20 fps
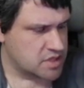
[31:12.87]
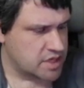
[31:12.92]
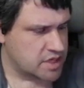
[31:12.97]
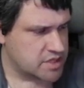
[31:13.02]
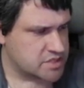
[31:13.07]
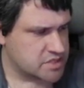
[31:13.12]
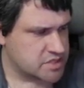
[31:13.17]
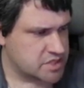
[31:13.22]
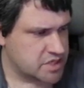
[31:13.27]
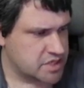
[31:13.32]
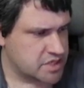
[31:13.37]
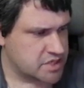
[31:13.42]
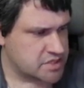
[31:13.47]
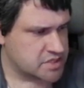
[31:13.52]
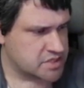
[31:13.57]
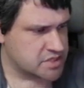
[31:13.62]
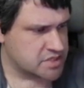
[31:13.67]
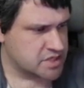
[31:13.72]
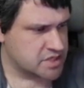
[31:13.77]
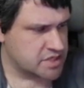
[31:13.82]
AC
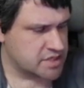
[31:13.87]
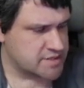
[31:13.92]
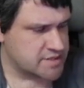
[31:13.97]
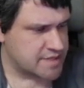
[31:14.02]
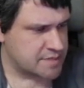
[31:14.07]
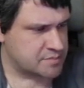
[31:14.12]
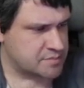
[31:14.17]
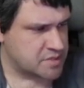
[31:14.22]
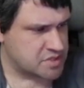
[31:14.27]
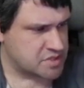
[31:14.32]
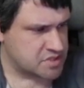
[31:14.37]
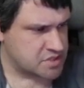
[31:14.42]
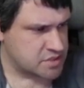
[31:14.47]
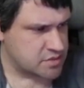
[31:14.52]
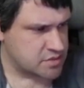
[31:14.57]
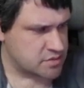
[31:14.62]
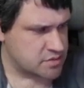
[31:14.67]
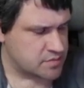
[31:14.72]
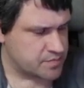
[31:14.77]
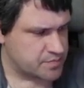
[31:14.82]
16, attack misses
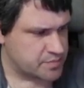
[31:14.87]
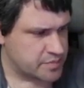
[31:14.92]
you.